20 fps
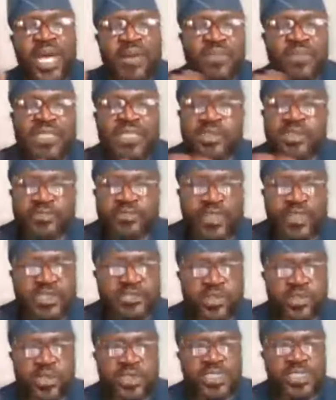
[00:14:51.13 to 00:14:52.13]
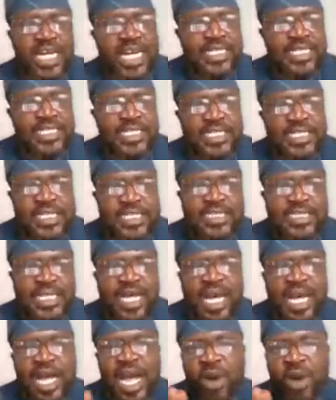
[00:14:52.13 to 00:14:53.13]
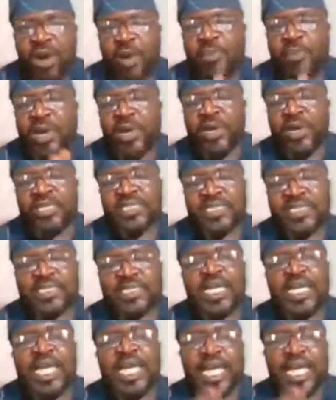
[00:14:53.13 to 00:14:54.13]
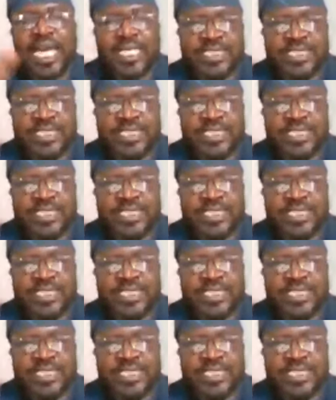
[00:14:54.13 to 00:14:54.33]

So So we have a difference for us. IDEs are our priorities.